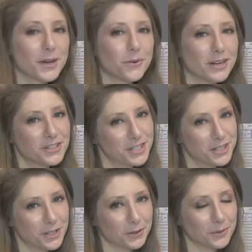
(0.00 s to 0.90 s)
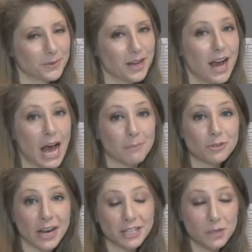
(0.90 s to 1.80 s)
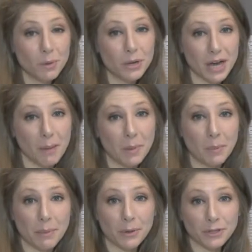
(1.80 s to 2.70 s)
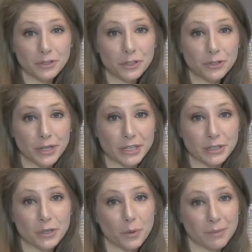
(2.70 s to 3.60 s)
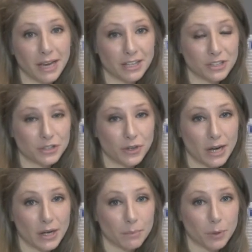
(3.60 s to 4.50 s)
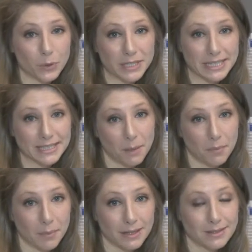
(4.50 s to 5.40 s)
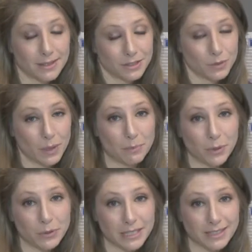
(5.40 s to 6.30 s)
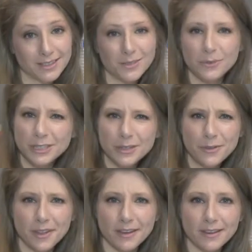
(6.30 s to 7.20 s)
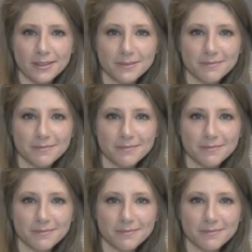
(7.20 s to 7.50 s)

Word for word: Question two, I'm trying to bulk up and my personal trainer told me I should try a protein supplement, such as whey protein. What do you think?